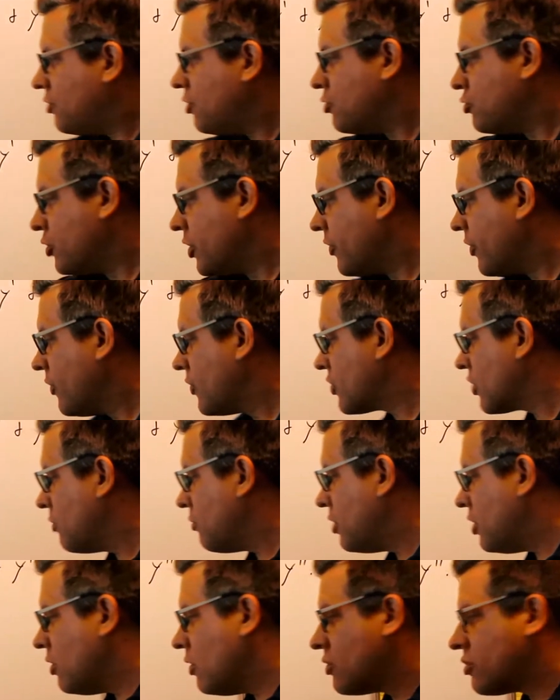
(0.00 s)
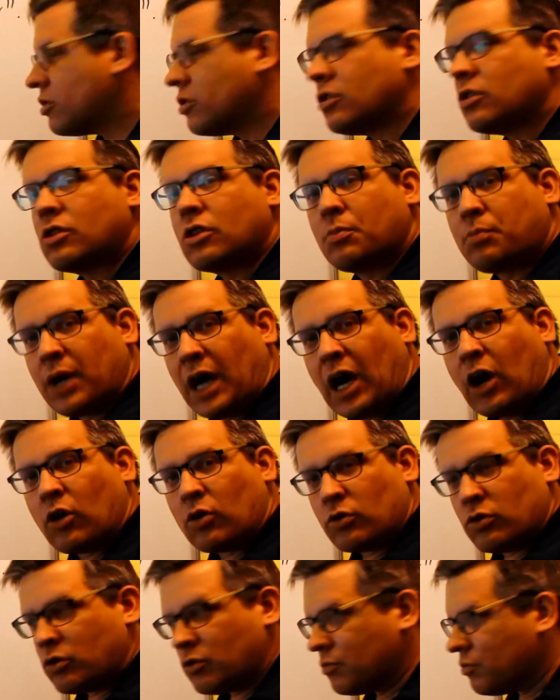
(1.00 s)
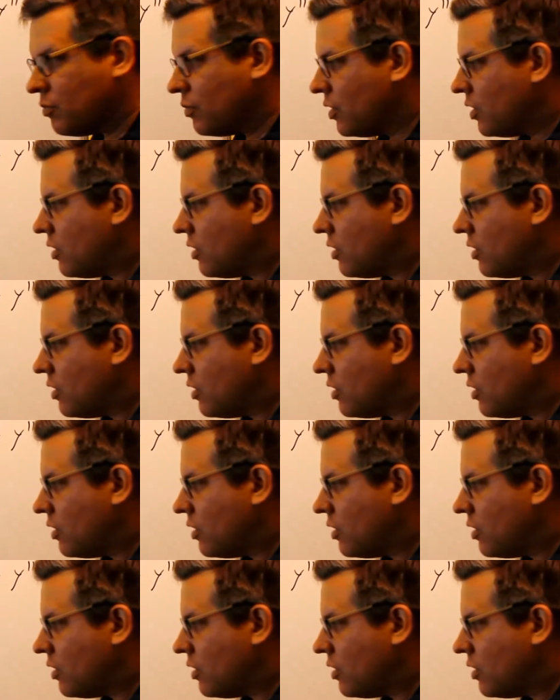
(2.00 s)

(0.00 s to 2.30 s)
The derivative is going to be using the power rule.